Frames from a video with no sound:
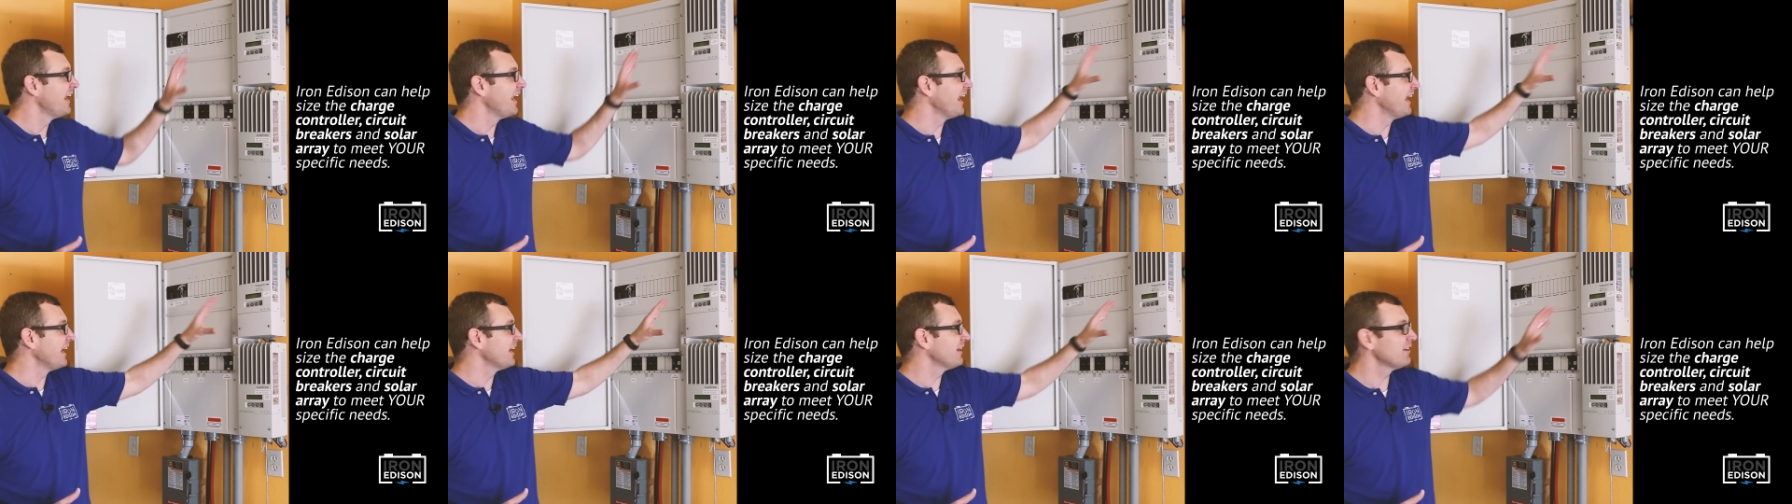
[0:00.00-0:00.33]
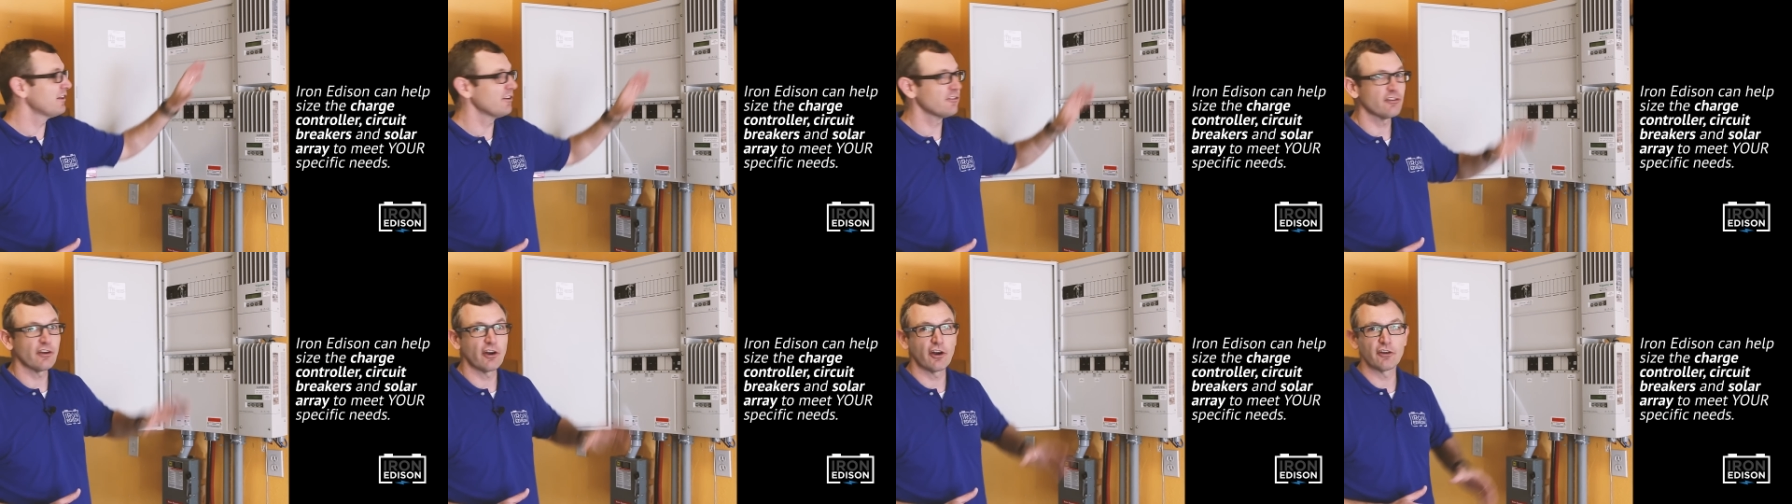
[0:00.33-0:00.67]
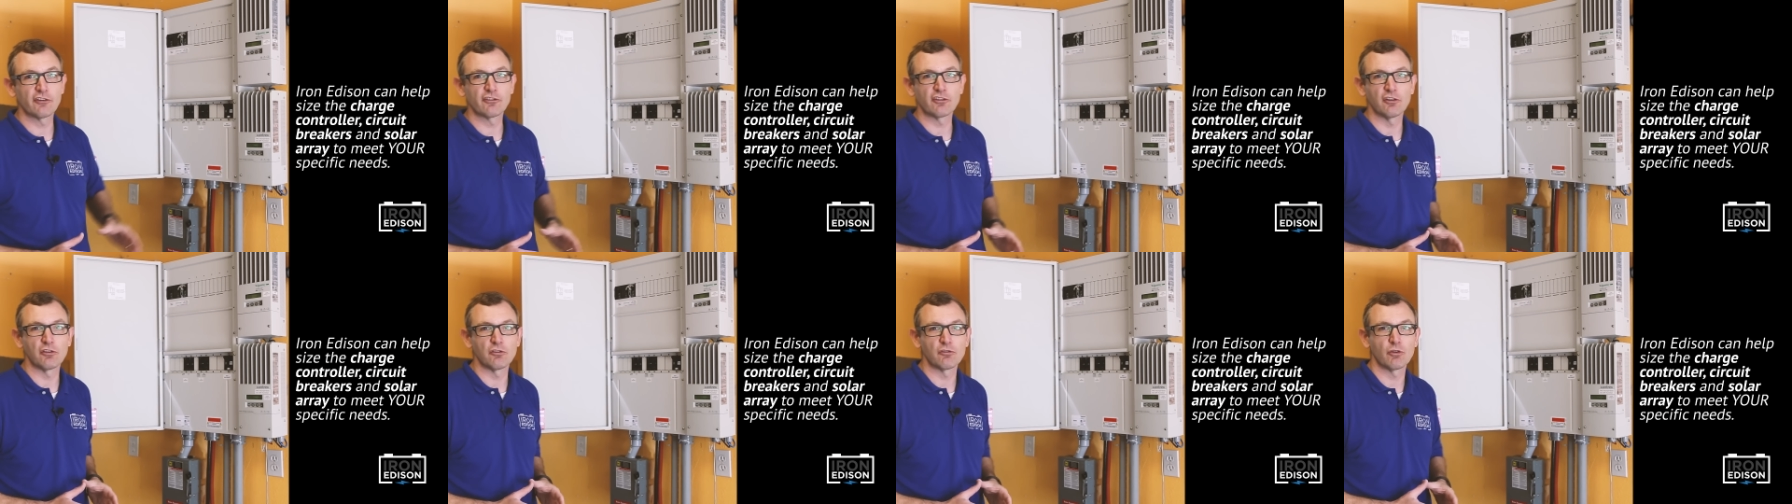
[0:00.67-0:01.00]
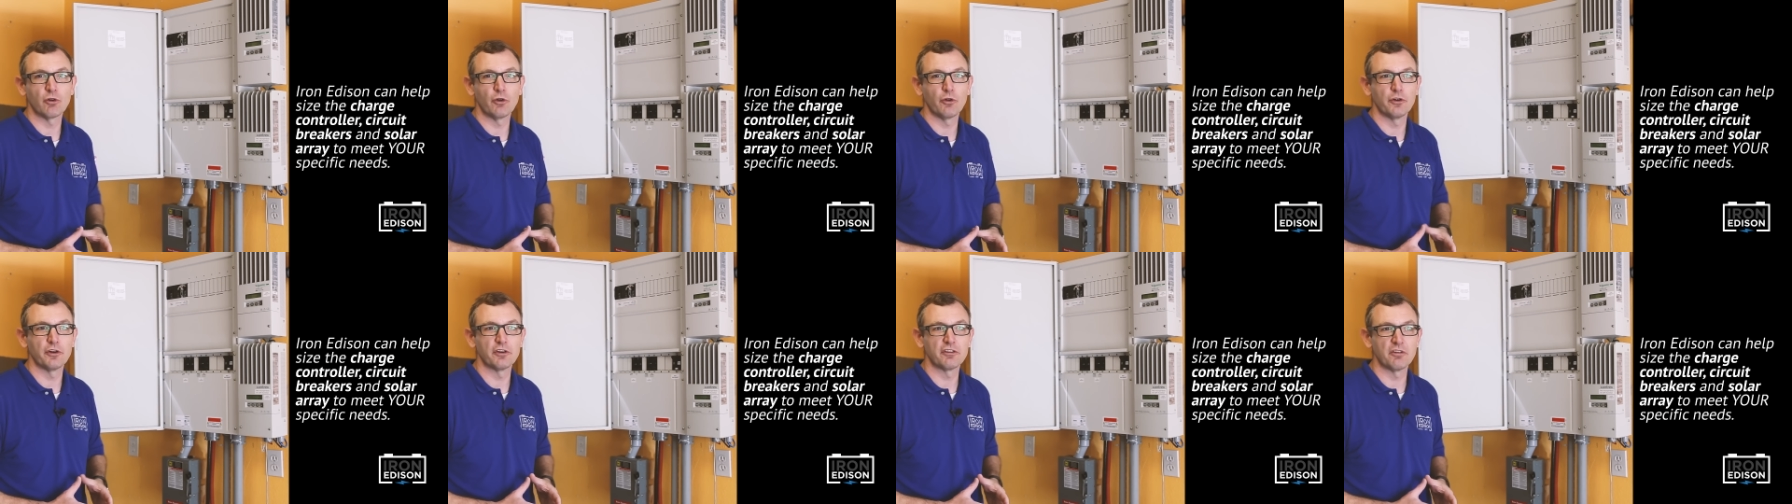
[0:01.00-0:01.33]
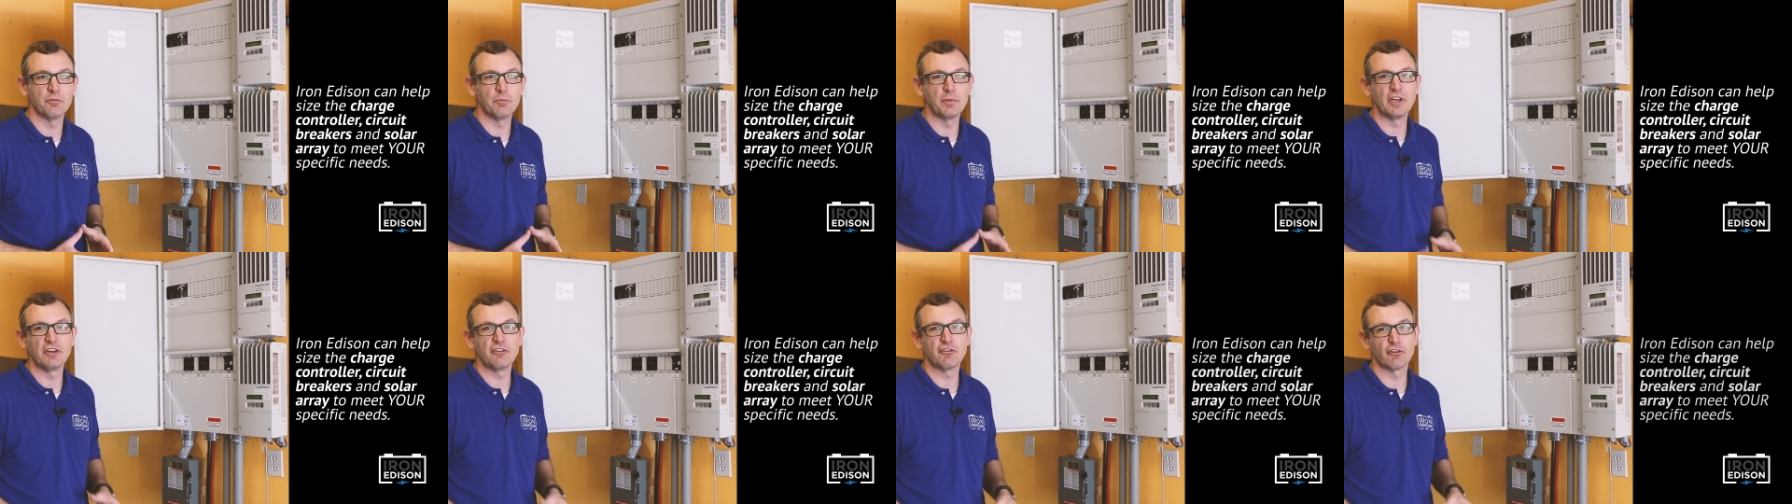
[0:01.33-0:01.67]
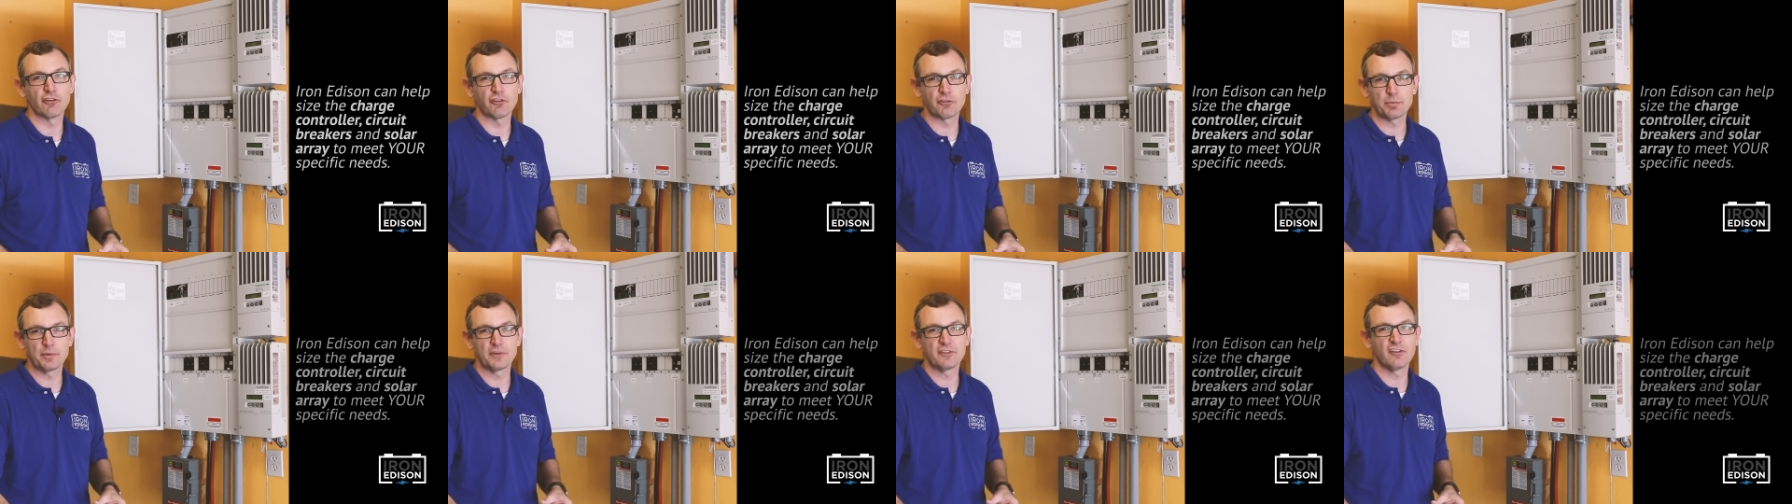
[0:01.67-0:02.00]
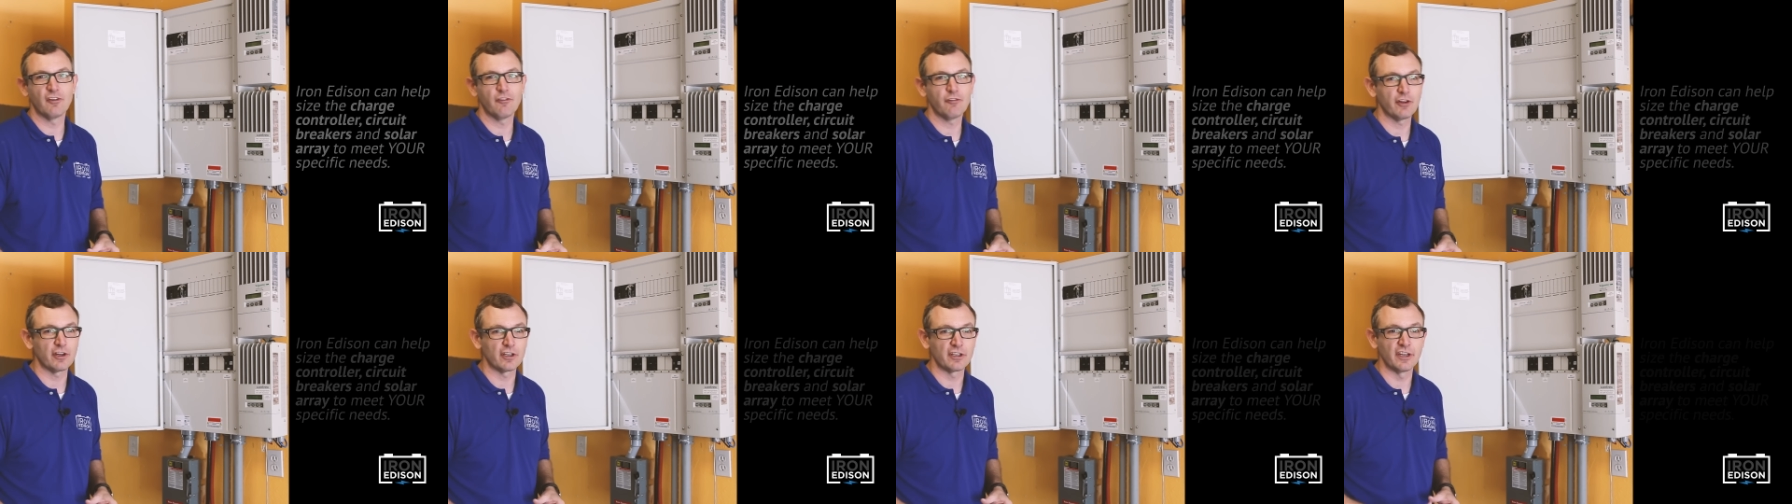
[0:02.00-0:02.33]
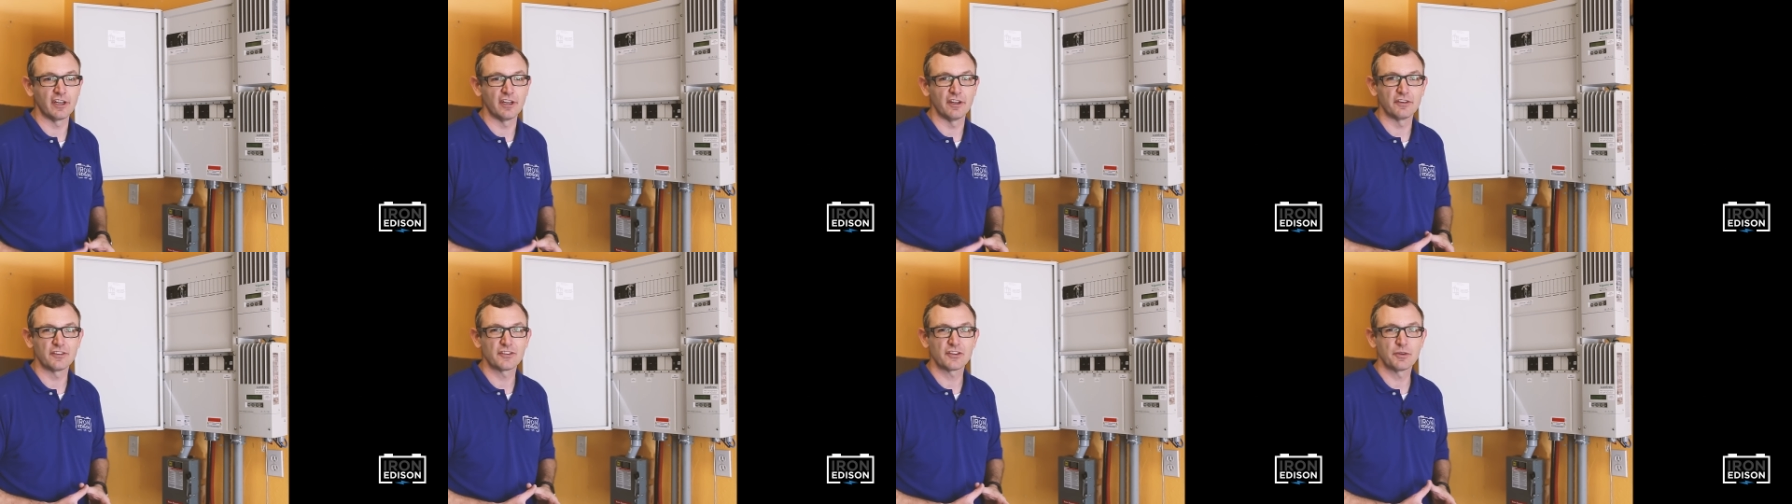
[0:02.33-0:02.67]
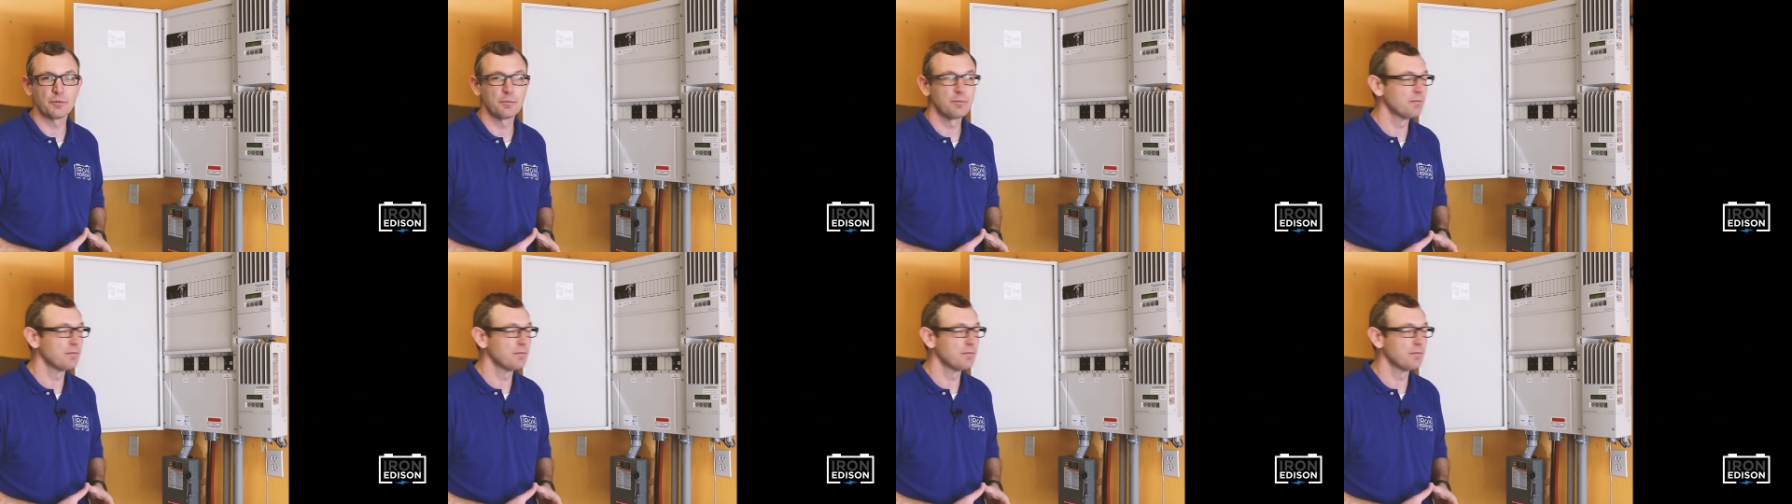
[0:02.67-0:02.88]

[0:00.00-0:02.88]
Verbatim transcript: and the charge controller to meet your specific needs.